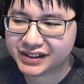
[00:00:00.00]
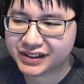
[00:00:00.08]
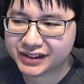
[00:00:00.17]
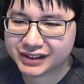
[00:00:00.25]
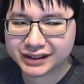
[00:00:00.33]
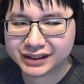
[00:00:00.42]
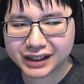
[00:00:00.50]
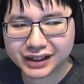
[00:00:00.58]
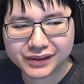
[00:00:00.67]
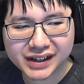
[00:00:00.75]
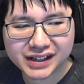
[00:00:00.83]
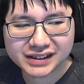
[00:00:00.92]
So there's a lot of
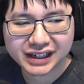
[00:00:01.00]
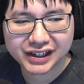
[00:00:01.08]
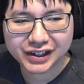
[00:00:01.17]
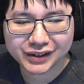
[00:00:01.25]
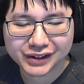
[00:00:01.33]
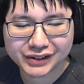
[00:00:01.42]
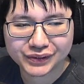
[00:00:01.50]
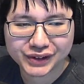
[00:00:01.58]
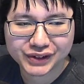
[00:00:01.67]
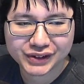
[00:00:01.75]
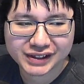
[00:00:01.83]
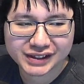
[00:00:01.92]
ways how you want to
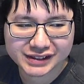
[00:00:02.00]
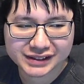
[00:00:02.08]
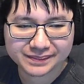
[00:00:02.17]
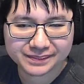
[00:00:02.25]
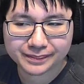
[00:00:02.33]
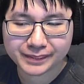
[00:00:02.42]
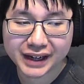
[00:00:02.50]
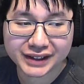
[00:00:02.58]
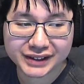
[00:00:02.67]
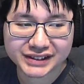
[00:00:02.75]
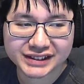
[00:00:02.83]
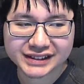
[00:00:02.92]
view these battles.